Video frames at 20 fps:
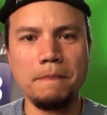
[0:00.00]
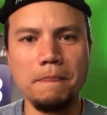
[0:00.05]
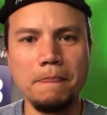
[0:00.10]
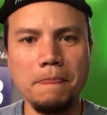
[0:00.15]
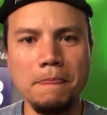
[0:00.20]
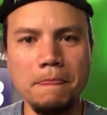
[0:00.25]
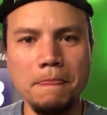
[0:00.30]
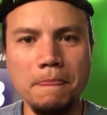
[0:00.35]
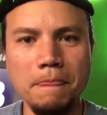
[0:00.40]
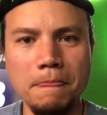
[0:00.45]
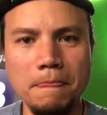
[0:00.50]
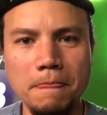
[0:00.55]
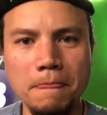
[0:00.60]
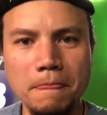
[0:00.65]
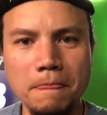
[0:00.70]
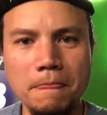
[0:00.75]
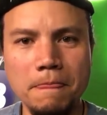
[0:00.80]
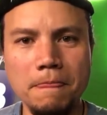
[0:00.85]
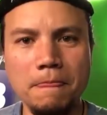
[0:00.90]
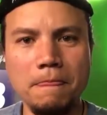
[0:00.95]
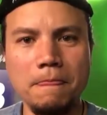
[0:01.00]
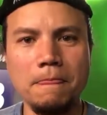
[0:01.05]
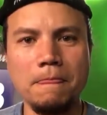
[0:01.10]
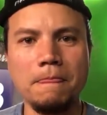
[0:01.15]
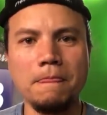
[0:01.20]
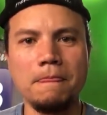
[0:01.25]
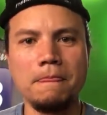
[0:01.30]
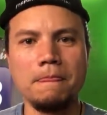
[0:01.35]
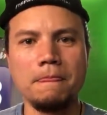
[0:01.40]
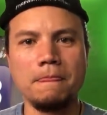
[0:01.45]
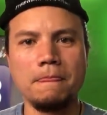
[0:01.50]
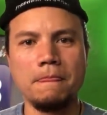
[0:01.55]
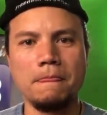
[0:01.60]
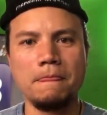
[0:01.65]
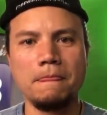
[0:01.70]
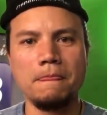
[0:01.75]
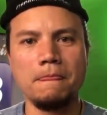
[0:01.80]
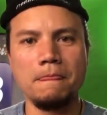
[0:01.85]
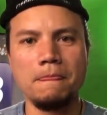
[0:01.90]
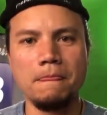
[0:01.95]

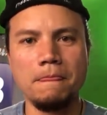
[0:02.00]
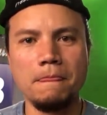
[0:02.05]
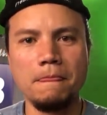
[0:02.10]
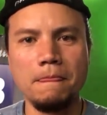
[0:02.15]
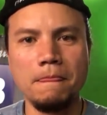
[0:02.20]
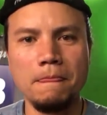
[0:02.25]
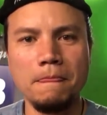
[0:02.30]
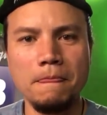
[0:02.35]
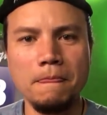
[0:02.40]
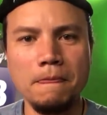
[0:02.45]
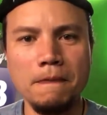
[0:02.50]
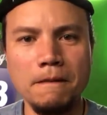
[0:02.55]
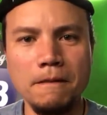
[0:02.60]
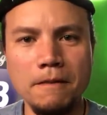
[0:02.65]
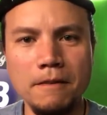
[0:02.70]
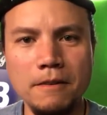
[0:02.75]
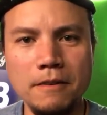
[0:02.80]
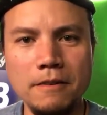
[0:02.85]
(no one is talking)